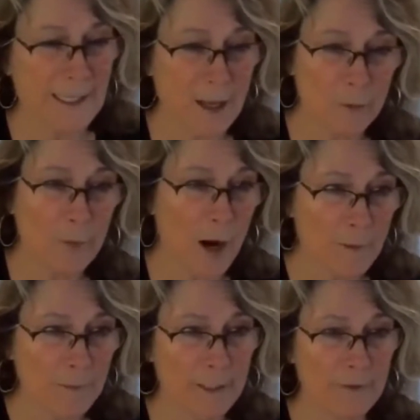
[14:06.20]
Excel
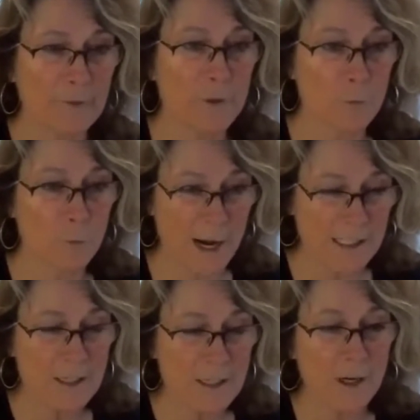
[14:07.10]
probably for the
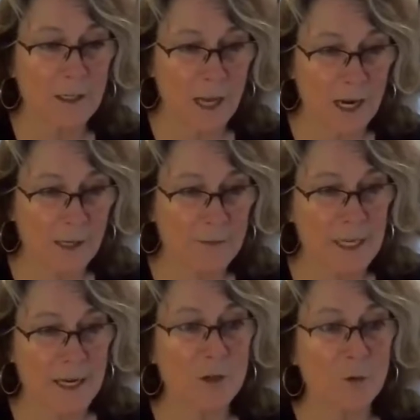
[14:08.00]
rest of our
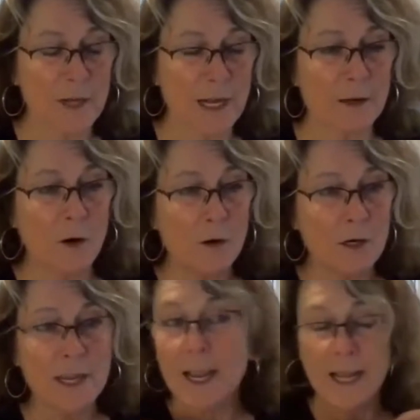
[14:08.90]
lives and create
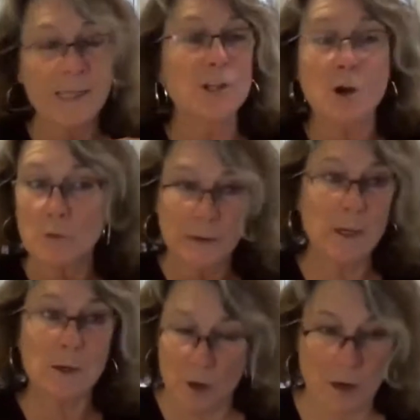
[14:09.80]
and don't
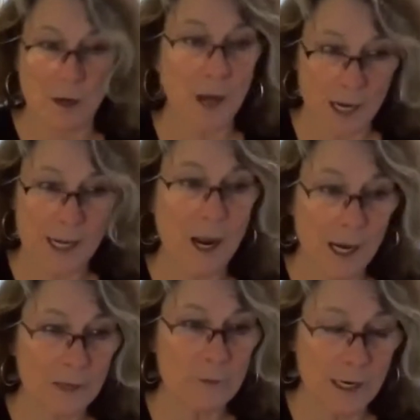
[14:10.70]
get me wrong, I
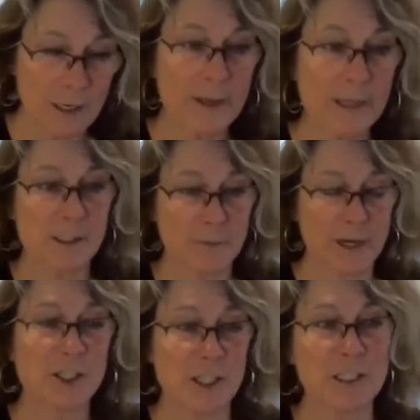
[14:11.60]
highly recommend
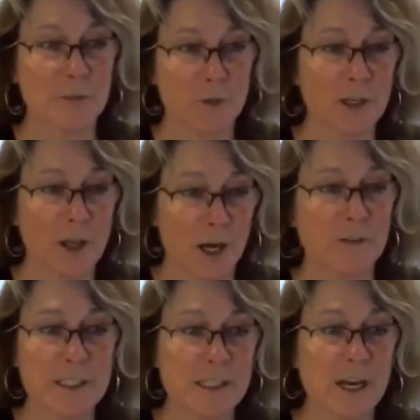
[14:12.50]
spreadsheets for a lot
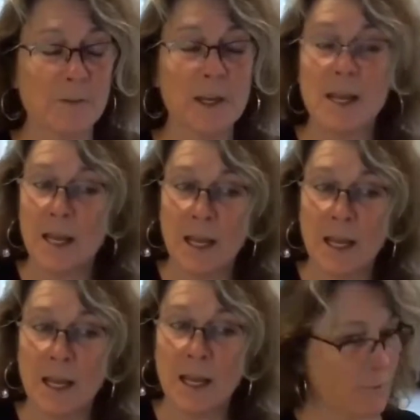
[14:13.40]
of stuff.
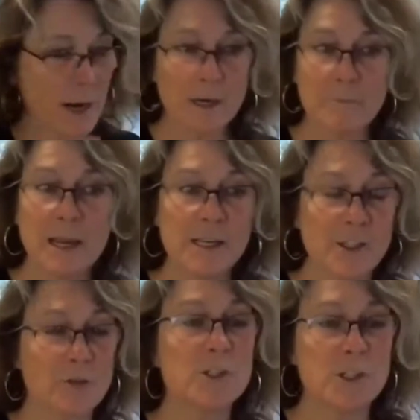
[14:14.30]
And I recommend
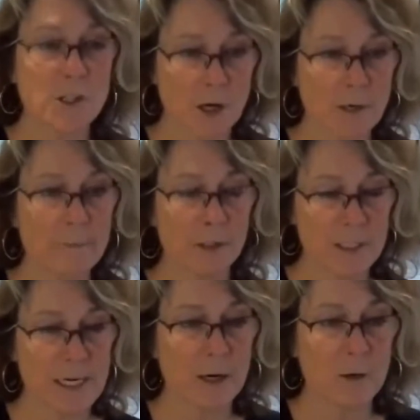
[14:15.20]
you start
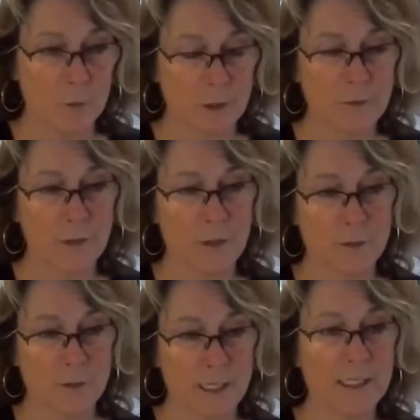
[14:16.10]
building out
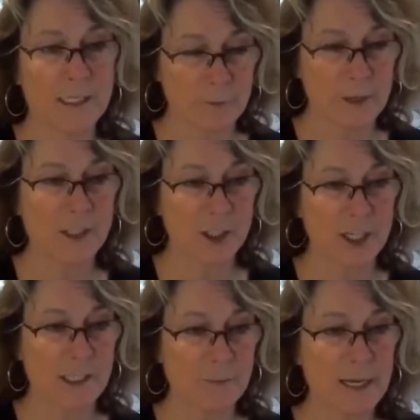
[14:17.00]
workflows in
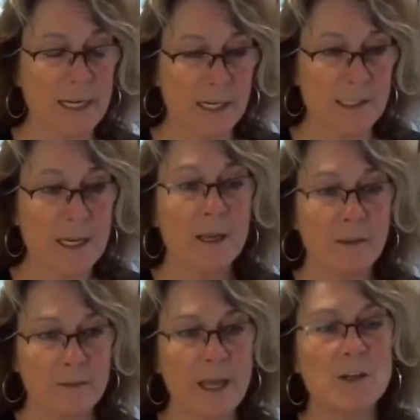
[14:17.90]
spreadsheets because
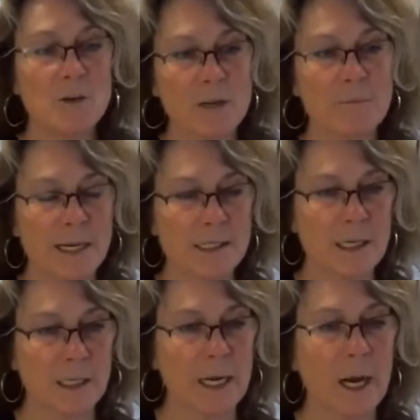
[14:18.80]
then you can
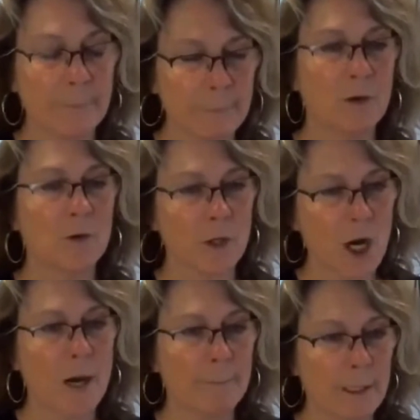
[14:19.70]
basically upload or
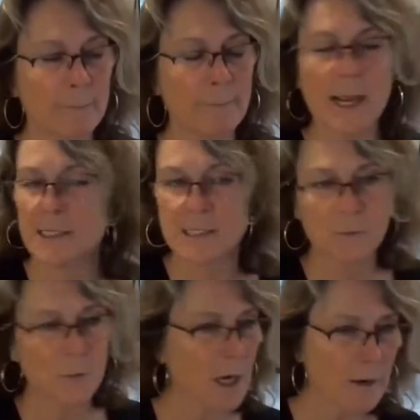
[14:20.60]
copy and paste
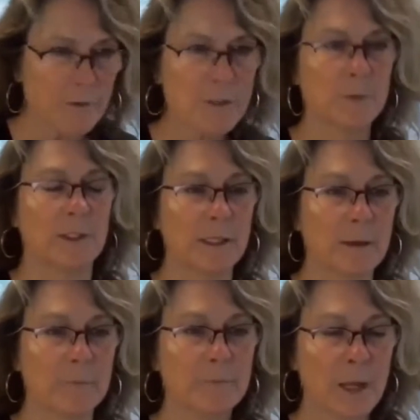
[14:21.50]
and we're comfortable in
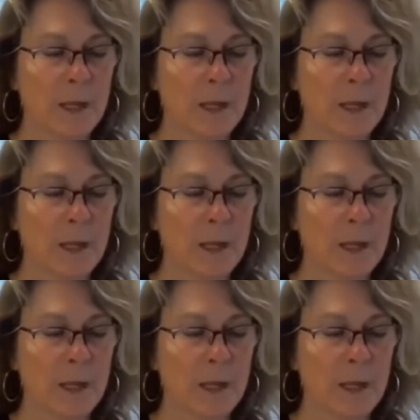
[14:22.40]
them.